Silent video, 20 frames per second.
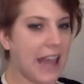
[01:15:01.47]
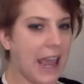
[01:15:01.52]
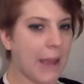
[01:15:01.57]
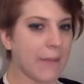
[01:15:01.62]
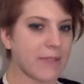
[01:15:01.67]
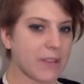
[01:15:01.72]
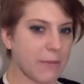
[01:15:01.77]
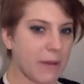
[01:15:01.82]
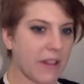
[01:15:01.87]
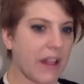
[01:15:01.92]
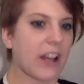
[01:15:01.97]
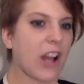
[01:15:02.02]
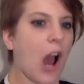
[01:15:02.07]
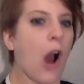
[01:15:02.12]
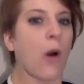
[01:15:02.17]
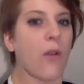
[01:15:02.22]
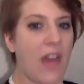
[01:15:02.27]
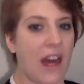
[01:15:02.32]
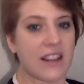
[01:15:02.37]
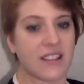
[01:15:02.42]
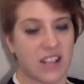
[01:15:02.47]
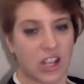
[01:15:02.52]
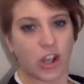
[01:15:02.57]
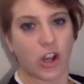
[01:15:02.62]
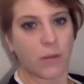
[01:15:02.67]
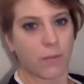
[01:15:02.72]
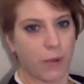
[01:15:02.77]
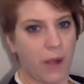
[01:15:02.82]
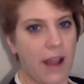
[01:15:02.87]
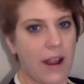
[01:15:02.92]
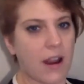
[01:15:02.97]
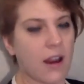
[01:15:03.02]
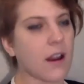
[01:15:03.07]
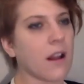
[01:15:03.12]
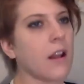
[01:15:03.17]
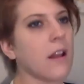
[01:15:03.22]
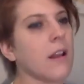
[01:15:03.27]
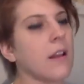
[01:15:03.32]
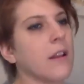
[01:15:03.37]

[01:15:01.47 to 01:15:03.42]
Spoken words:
games and being like, oh, that is a good player.